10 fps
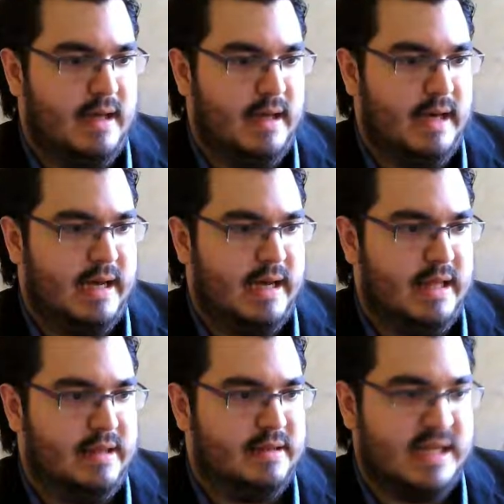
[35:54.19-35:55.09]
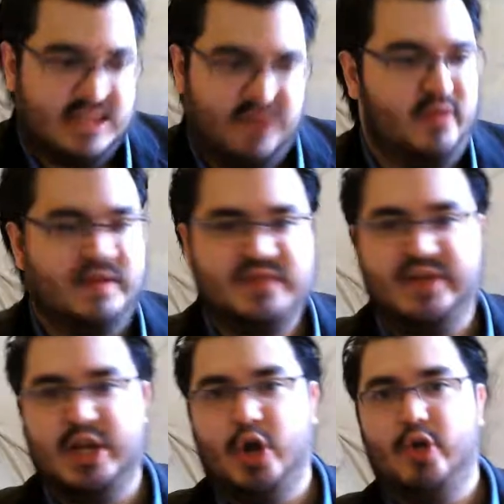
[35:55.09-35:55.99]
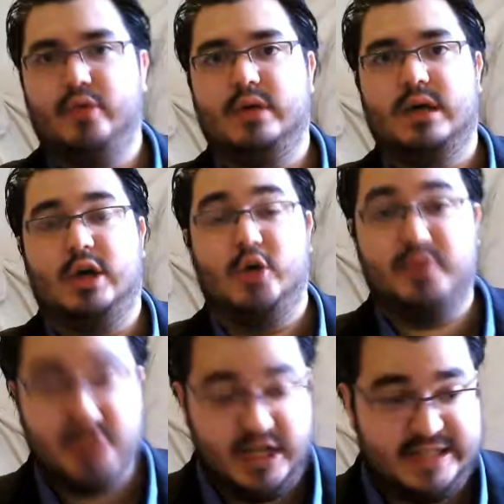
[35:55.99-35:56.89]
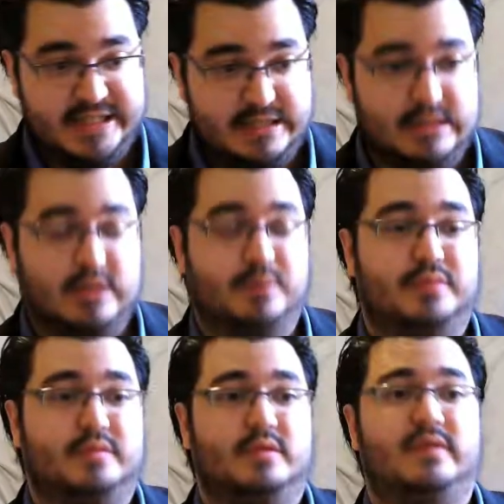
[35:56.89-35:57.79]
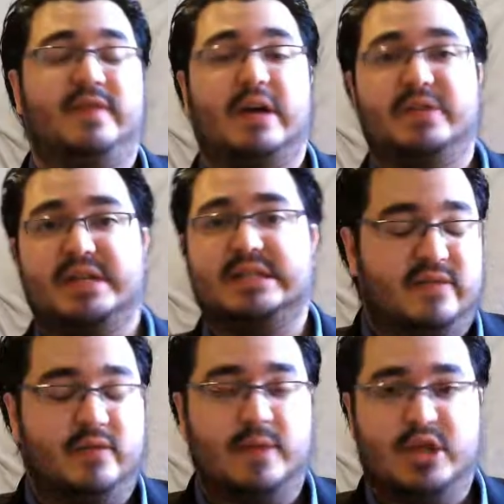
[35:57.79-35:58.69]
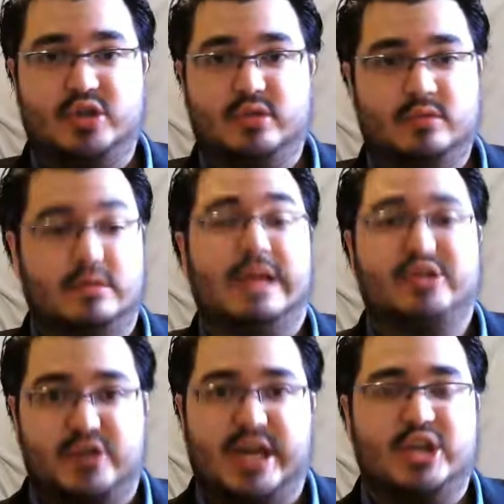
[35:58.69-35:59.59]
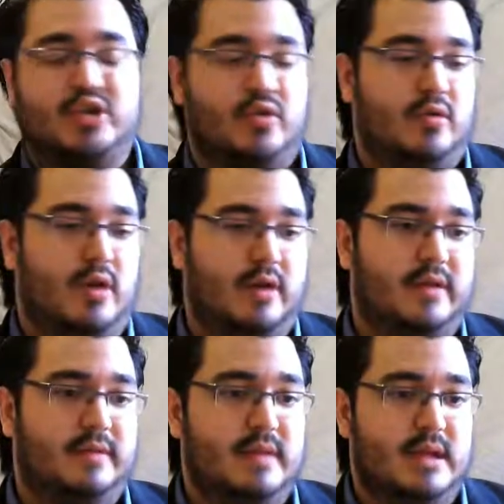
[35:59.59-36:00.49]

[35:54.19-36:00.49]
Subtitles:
And that's it for this video. I hope you liked it. Hope you found it informational, or educational rather.